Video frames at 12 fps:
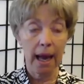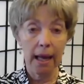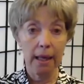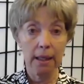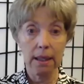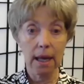
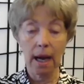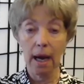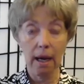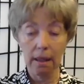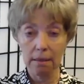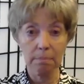and
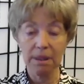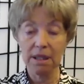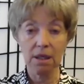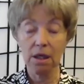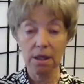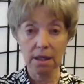uh,
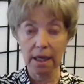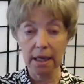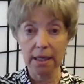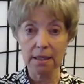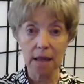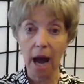but the good
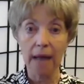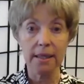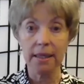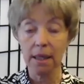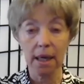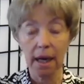thing is
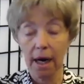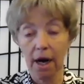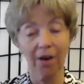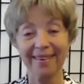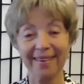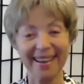God didn't
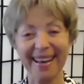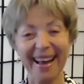care.